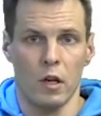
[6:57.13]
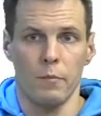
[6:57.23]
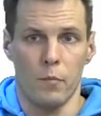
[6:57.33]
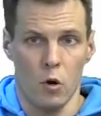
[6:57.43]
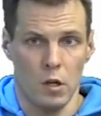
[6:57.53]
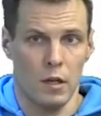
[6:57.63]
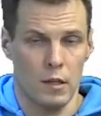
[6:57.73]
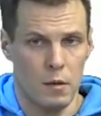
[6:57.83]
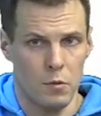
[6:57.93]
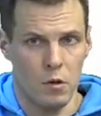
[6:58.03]
important
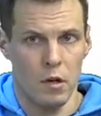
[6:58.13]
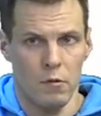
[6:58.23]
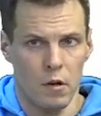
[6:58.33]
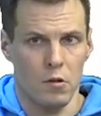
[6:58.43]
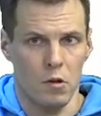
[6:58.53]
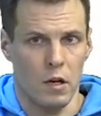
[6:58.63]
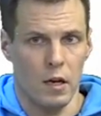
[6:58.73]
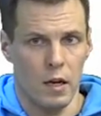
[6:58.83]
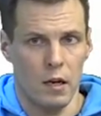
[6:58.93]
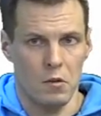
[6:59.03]
assumption in regression
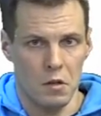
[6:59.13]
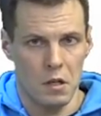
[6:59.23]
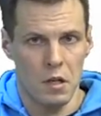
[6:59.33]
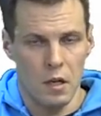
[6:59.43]
analysis,